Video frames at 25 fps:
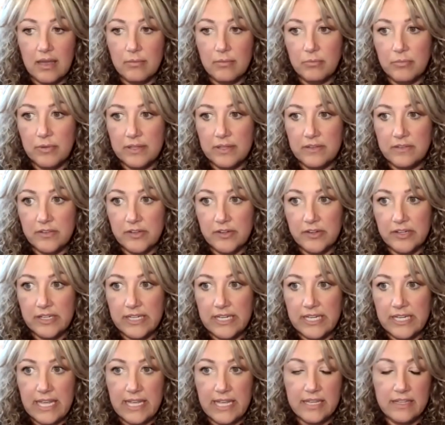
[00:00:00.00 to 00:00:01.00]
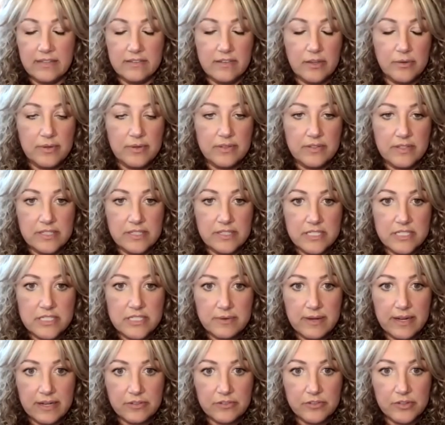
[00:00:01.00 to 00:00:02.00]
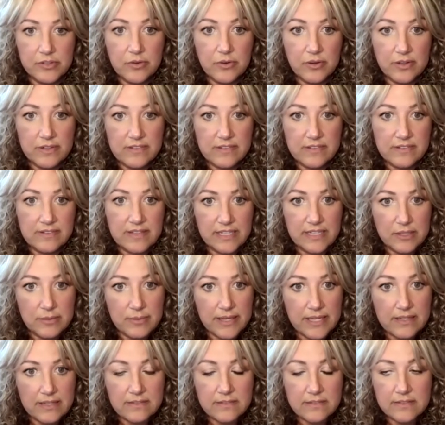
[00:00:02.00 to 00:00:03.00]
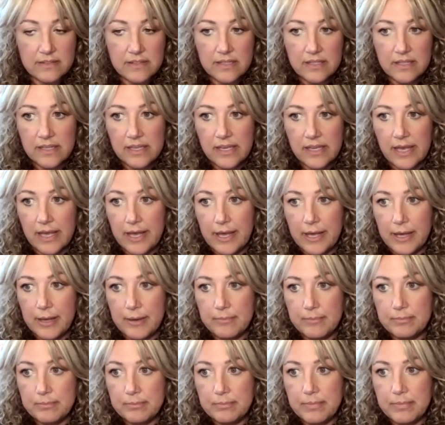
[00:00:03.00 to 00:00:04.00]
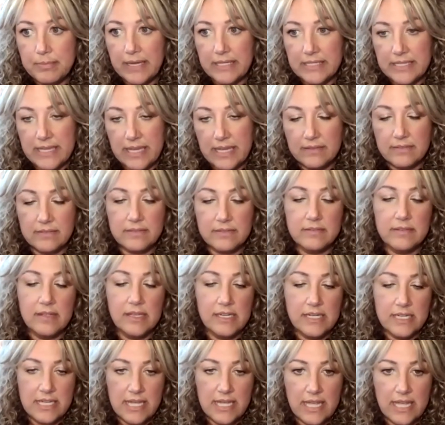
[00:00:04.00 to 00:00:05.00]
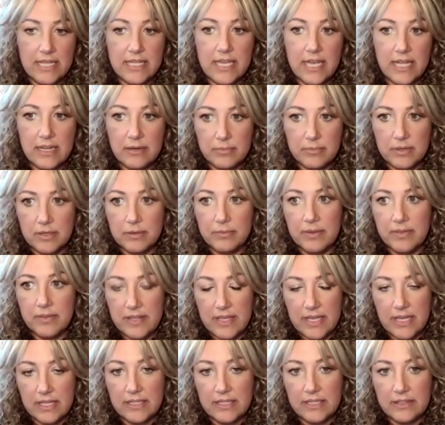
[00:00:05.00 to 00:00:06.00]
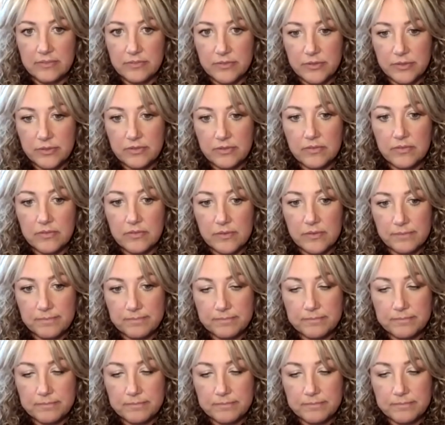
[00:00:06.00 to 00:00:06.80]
Once you're in EA, it's always good to do extra courses anyways. But yes, an EA can work with ELL students.